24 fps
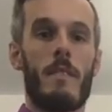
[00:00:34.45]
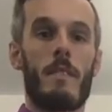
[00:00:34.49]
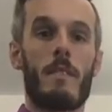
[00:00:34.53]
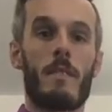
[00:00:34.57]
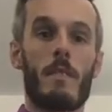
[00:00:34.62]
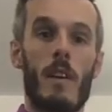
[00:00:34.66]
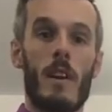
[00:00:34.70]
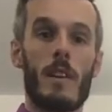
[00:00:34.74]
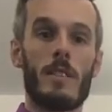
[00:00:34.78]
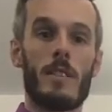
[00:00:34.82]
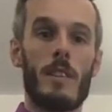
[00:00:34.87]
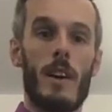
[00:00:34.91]

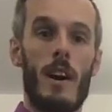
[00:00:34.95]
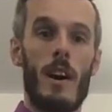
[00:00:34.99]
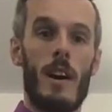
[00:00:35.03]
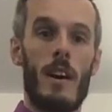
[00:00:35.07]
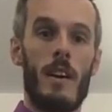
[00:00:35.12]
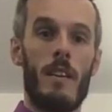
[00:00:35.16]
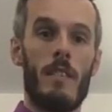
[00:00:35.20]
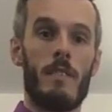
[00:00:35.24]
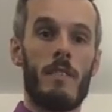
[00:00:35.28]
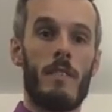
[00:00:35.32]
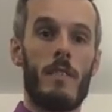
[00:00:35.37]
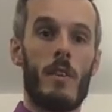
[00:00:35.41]
front
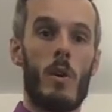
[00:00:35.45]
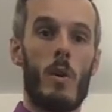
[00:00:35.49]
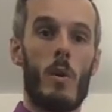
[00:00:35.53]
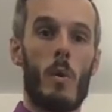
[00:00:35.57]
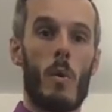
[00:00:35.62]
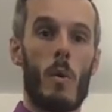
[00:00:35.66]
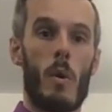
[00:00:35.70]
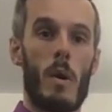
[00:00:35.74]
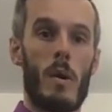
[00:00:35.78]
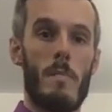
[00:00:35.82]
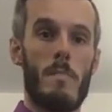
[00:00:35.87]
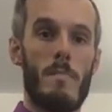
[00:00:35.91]
of
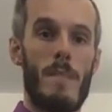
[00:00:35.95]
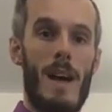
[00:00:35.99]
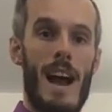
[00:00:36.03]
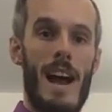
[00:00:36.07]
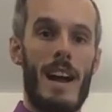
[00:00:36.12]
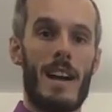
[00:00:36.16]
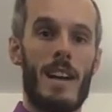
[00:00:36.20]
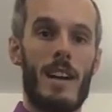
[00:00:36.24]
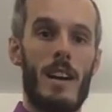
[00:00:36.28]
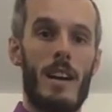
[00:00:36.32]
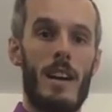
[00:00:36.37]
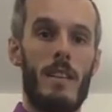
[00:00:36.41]
or in
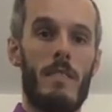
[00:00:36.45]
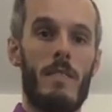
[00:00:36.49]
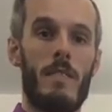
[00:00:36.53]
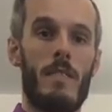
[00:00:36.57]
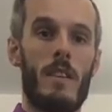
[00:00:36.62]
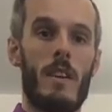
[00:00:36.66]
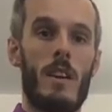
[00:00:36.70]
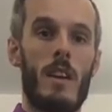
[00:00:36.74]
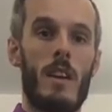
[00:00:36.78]
back of.